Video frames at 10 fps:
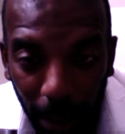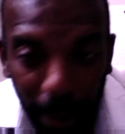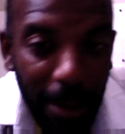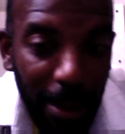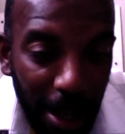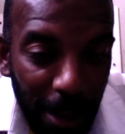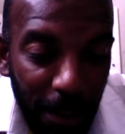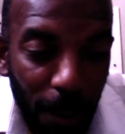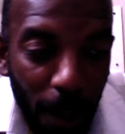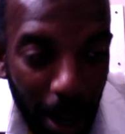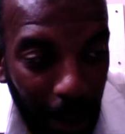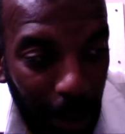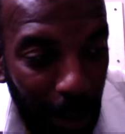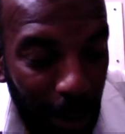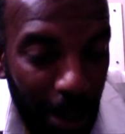the state of Hawaii,
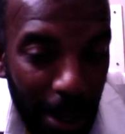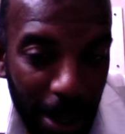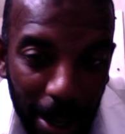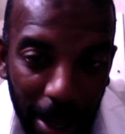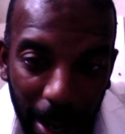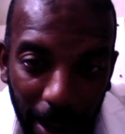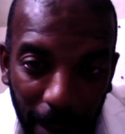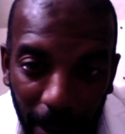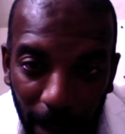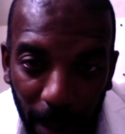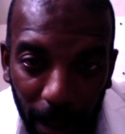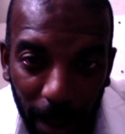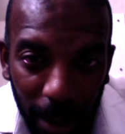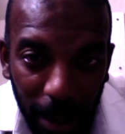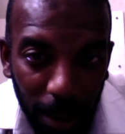and most of my
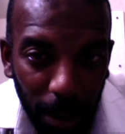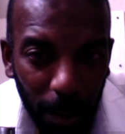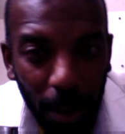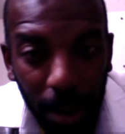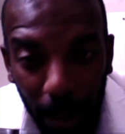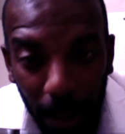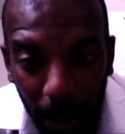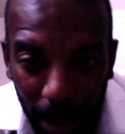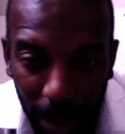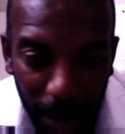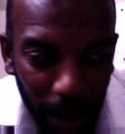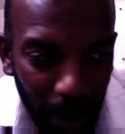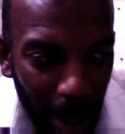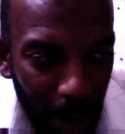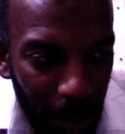residential
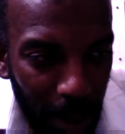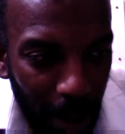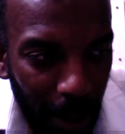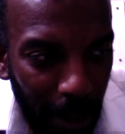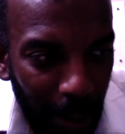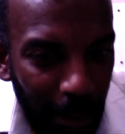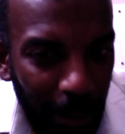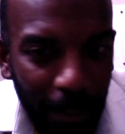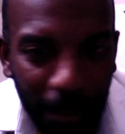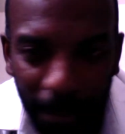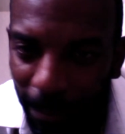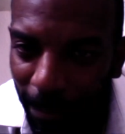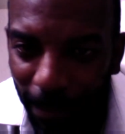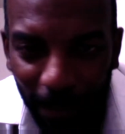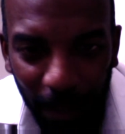accounts are
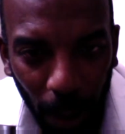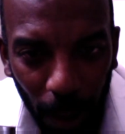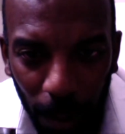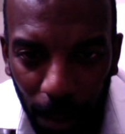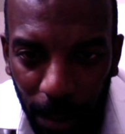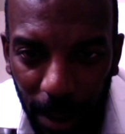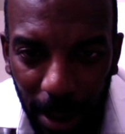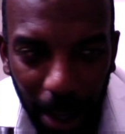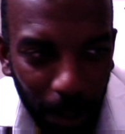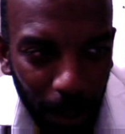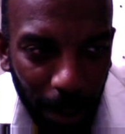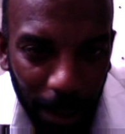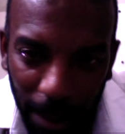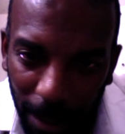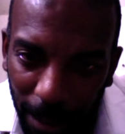homes that are
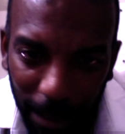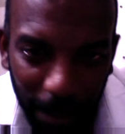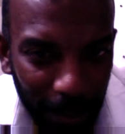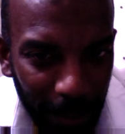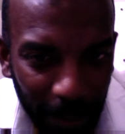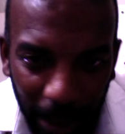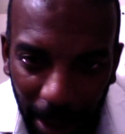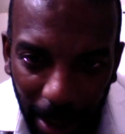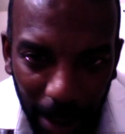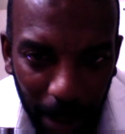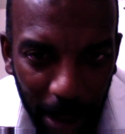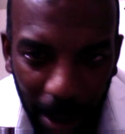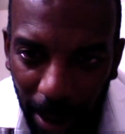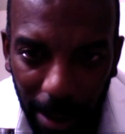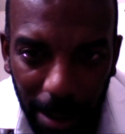worth in the
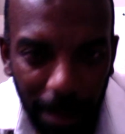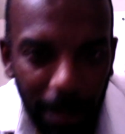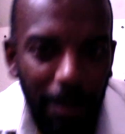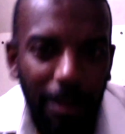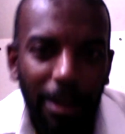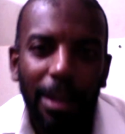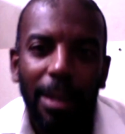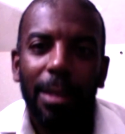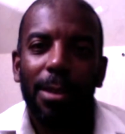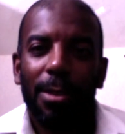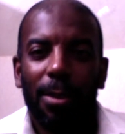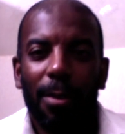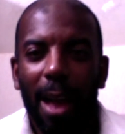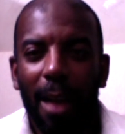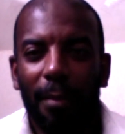millions. So I
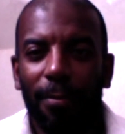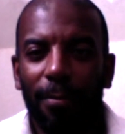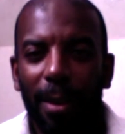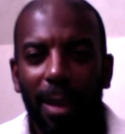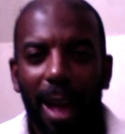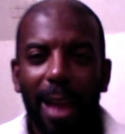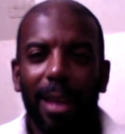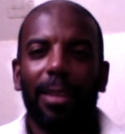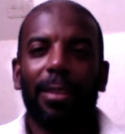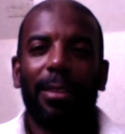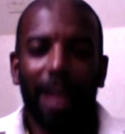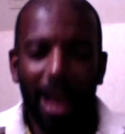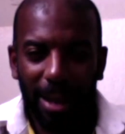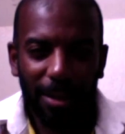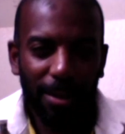have very high-end
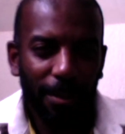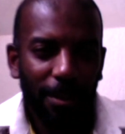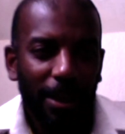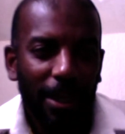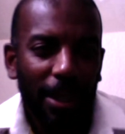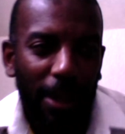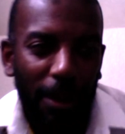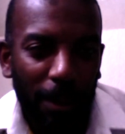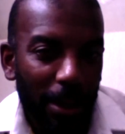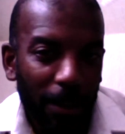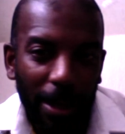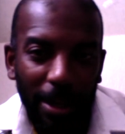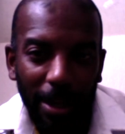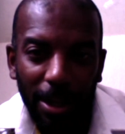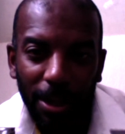clients with the
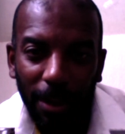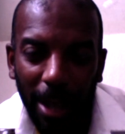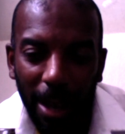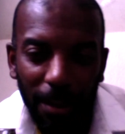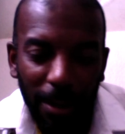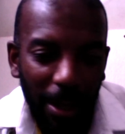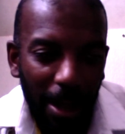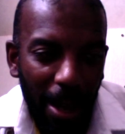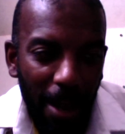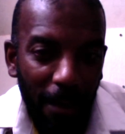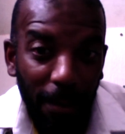residential accounts, and I have